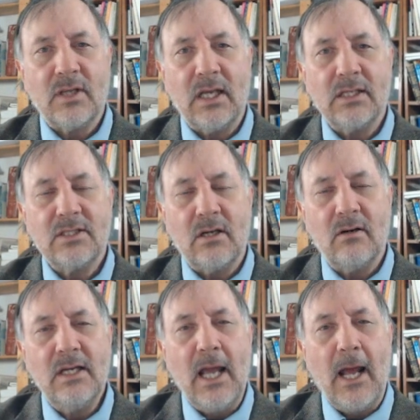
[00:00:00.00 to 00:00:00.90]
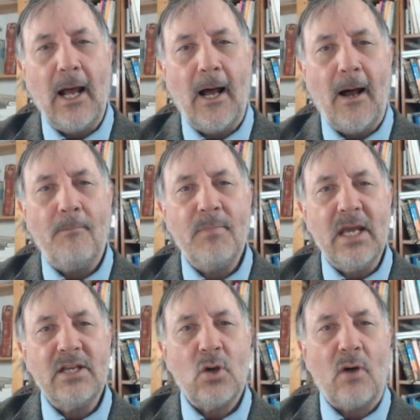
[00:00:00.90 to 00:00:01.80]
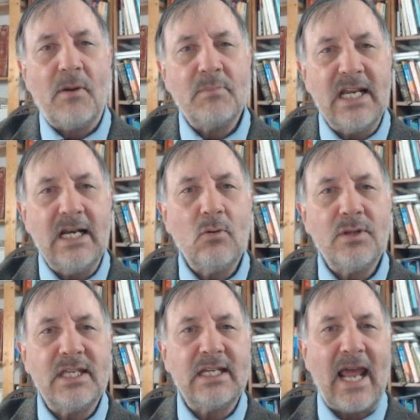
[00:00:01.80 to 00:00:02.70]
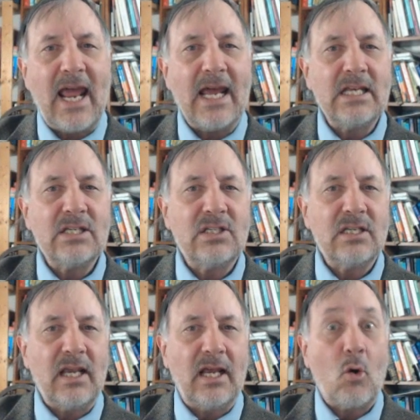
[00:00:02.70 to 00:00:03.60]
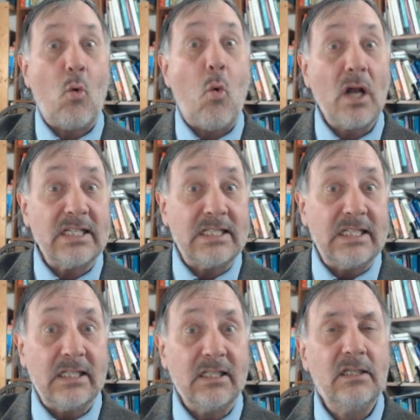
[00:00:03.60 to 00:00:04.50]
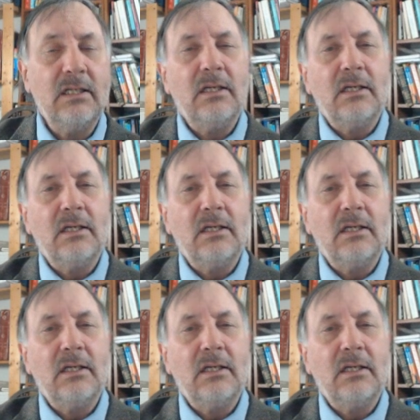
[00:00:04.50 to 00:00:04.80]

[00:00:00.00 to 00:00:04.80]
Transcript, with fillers: Okay, so um, so if I'm dealing with it as a quantity,